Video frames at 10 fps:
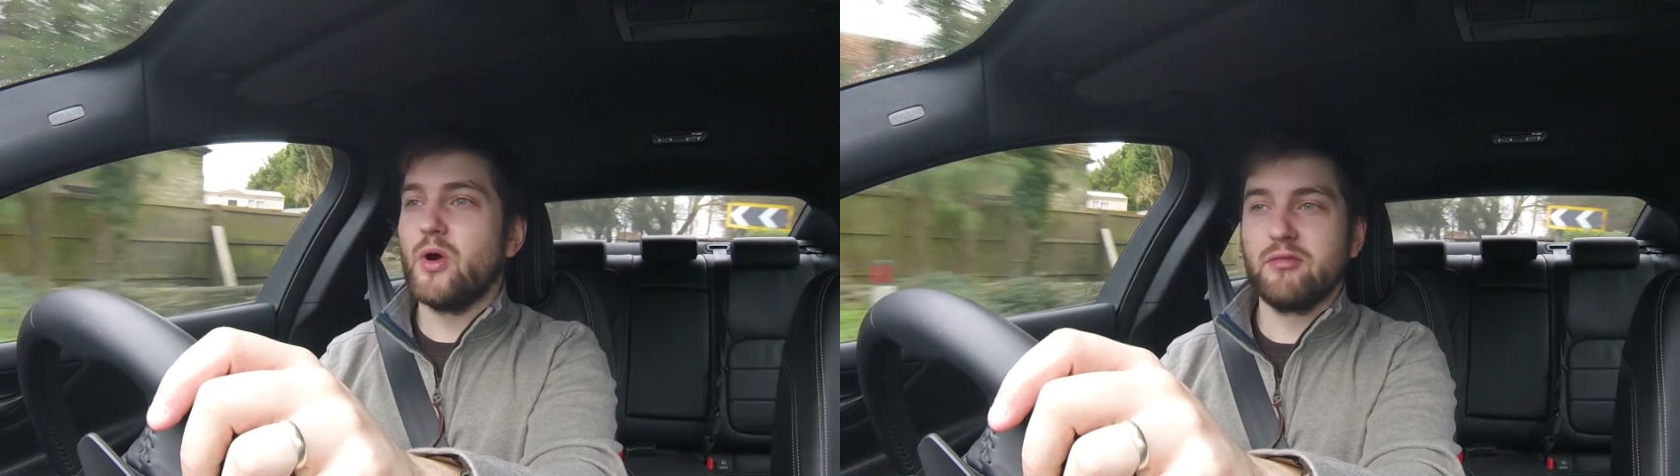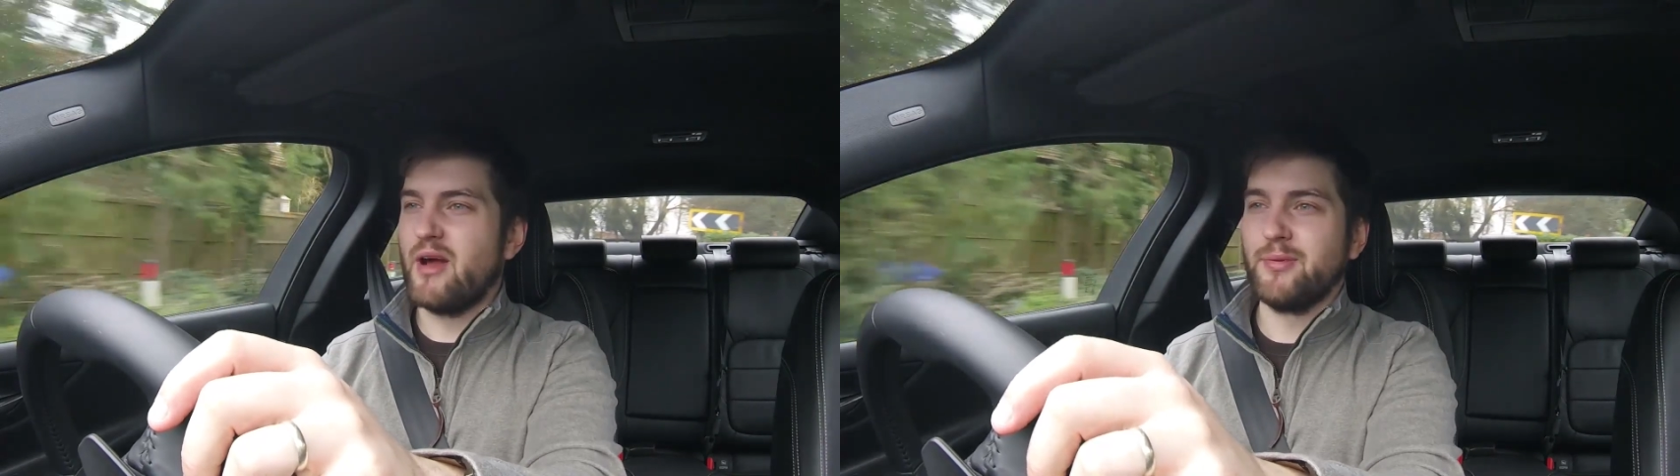
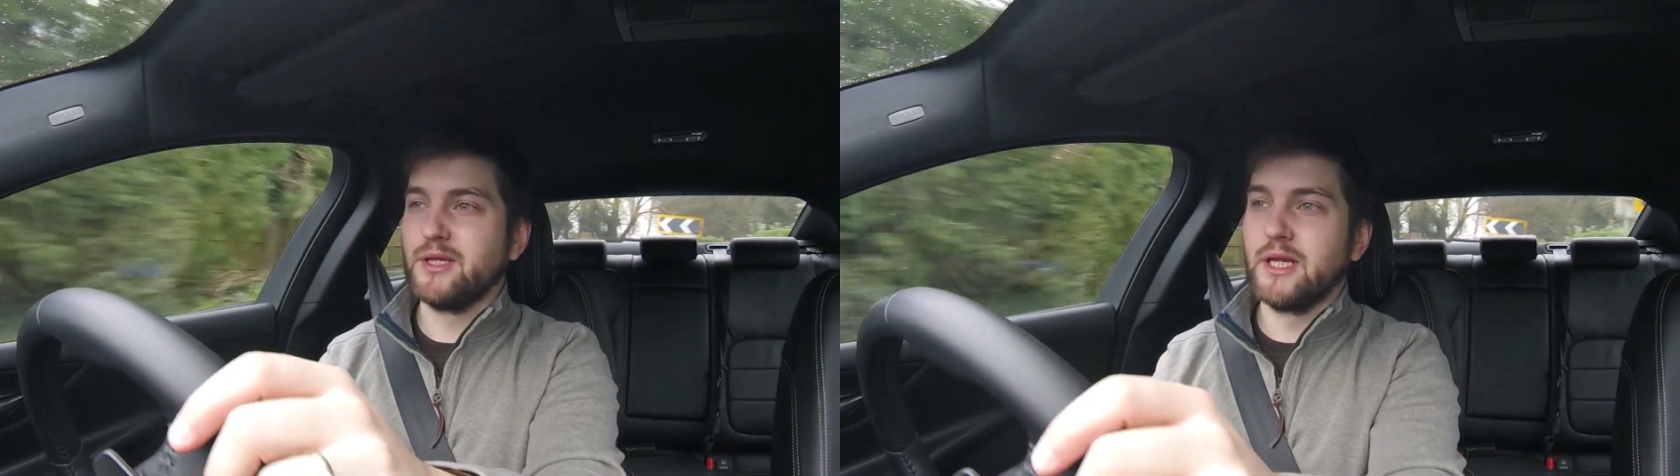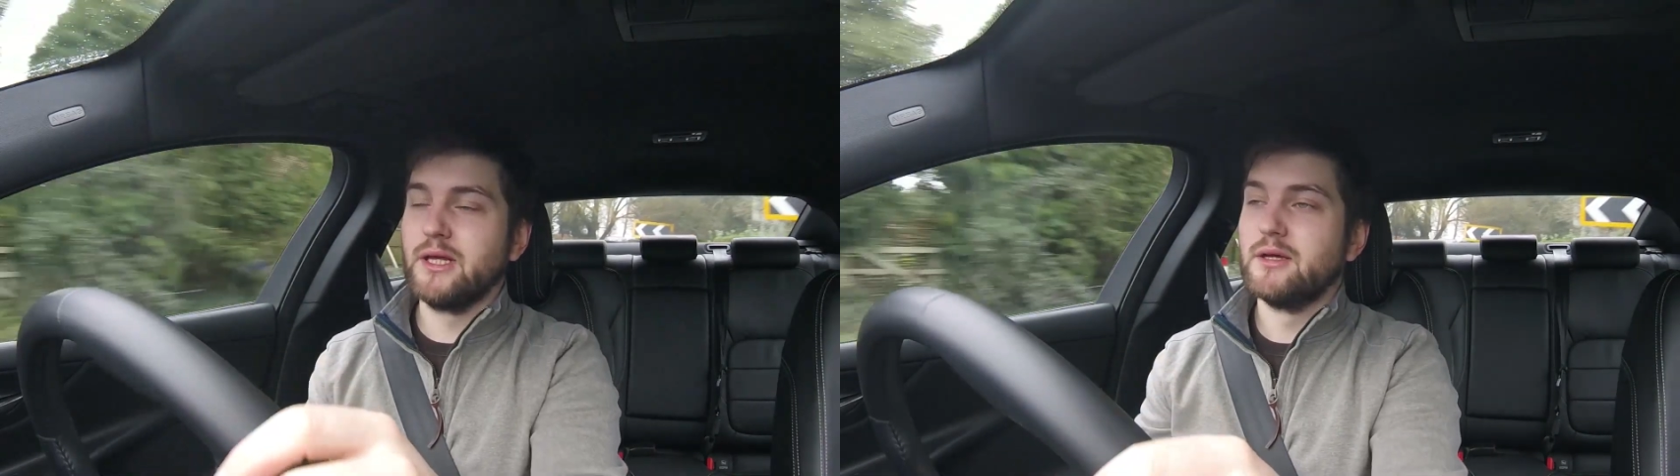quite
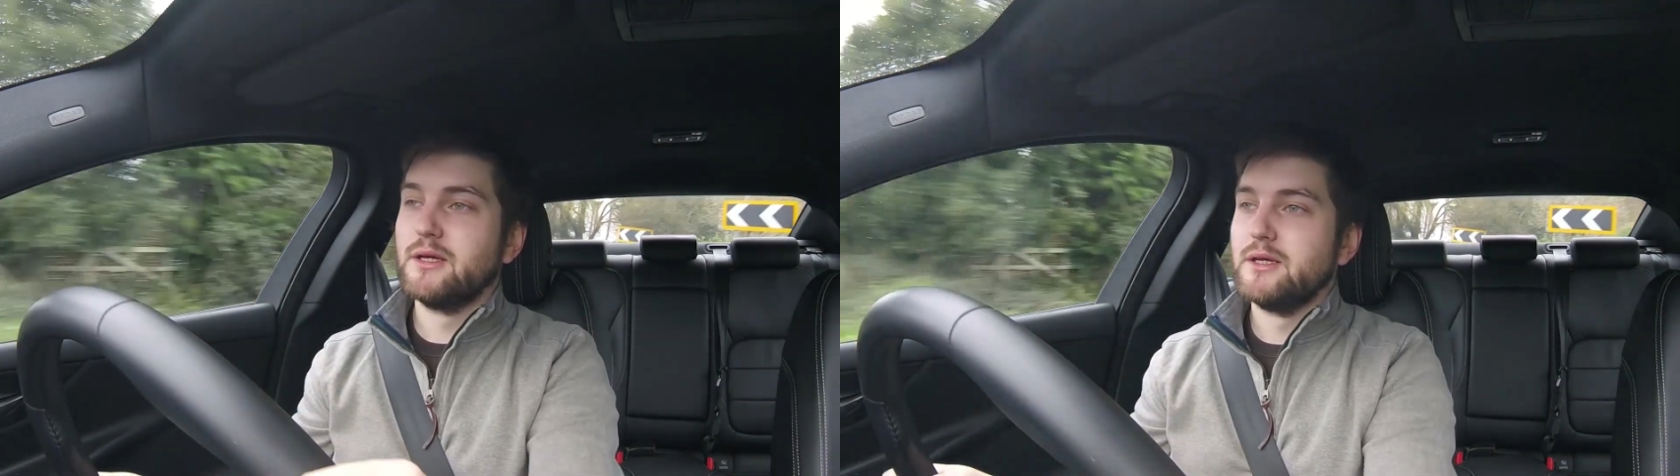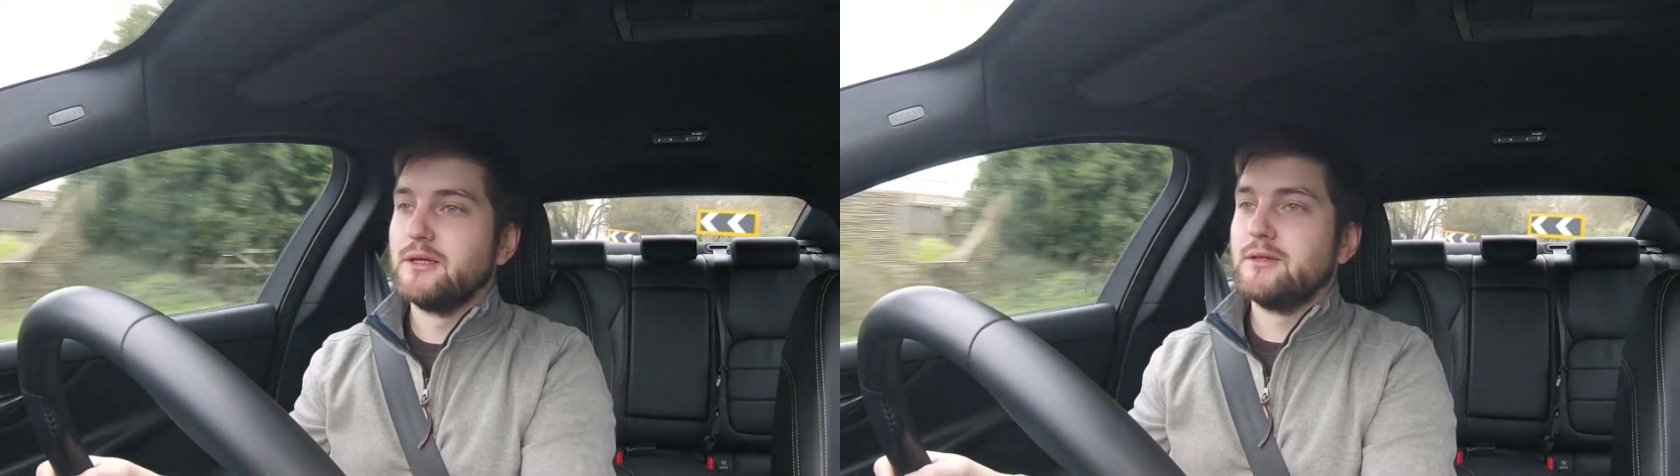rapidly.
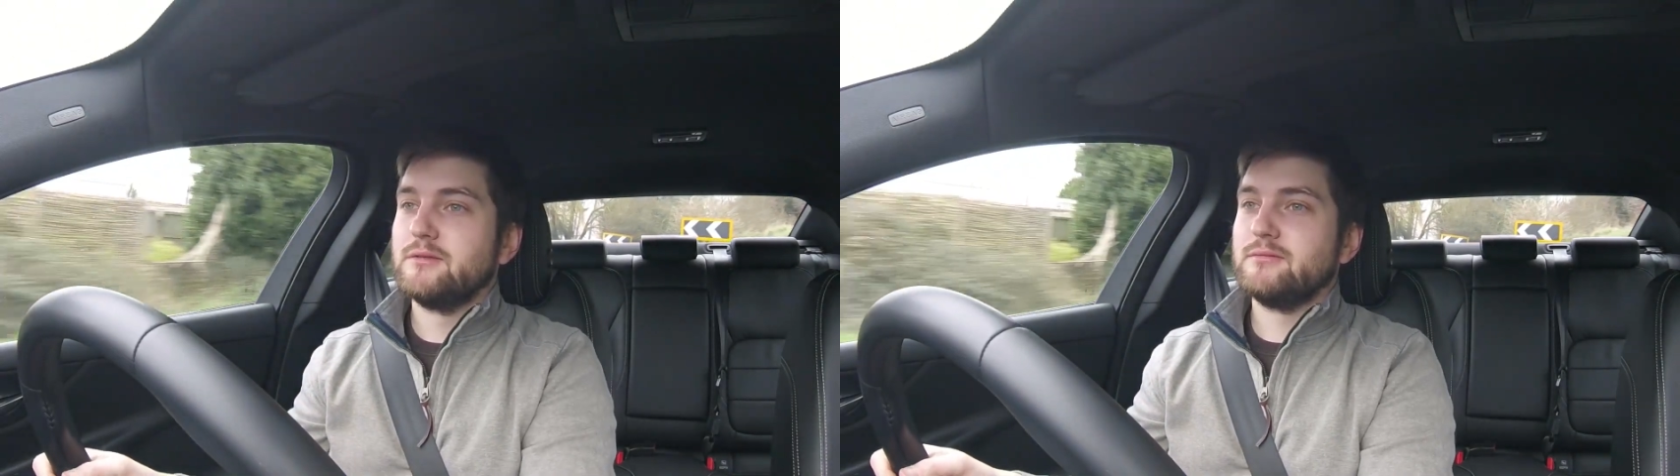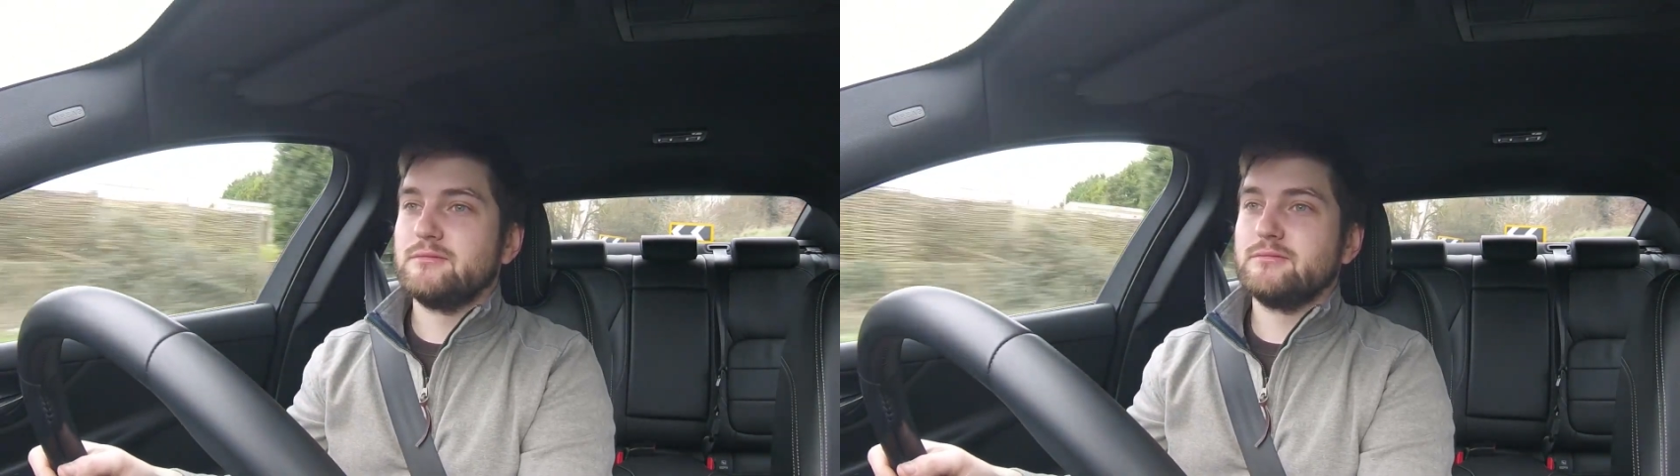
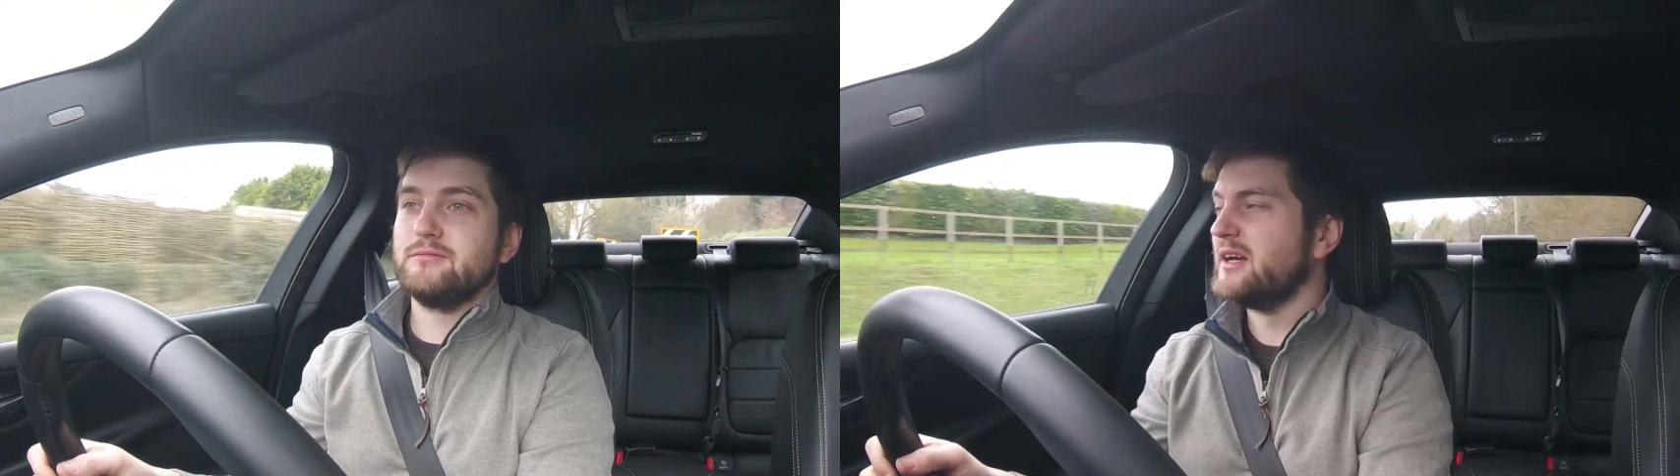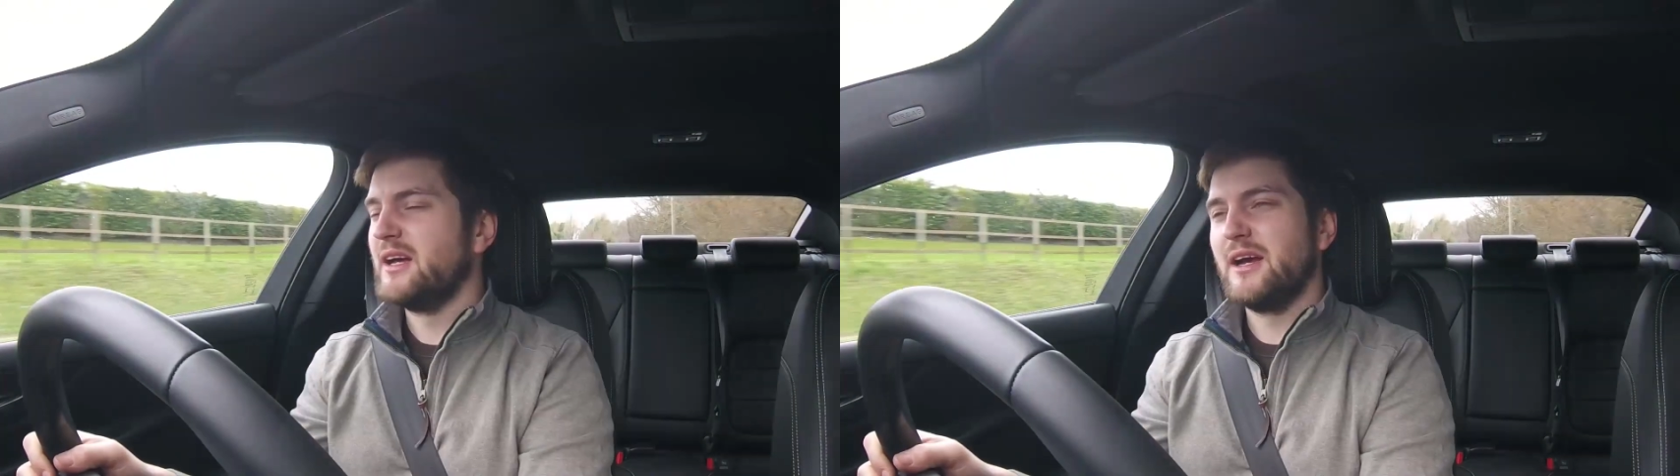
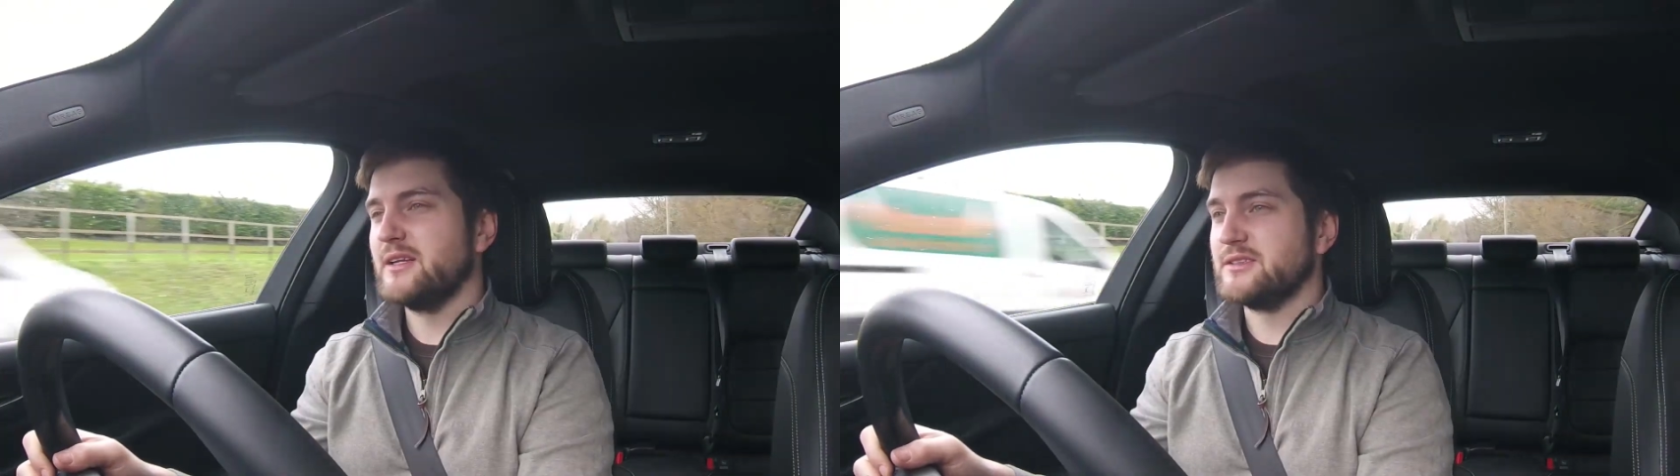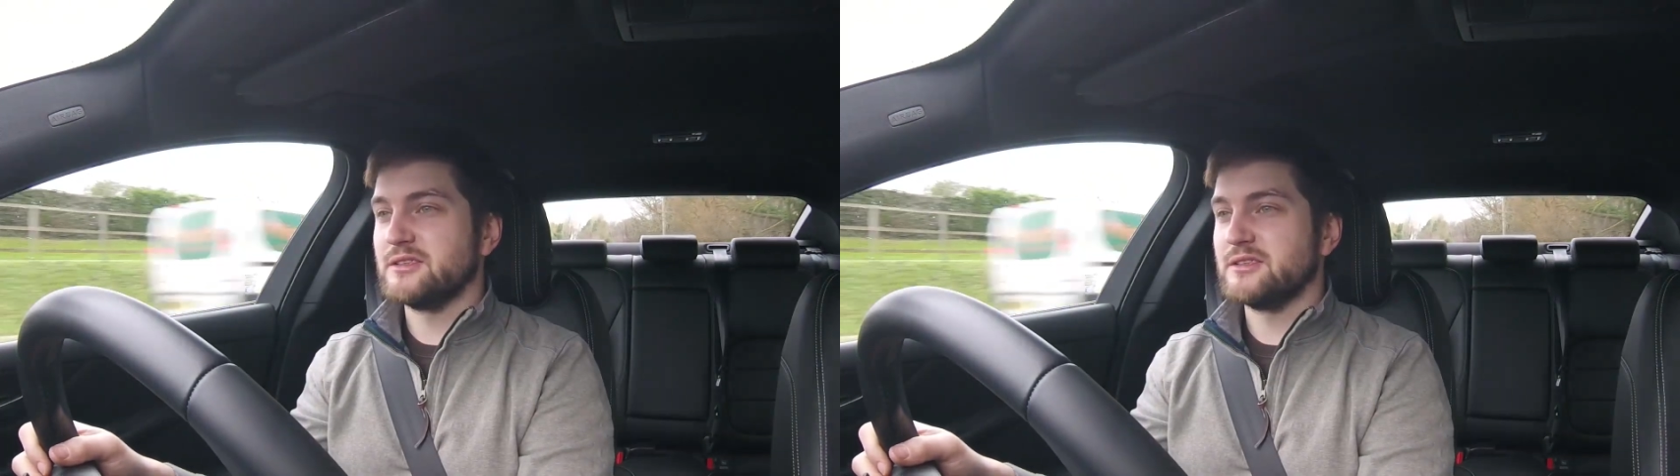It's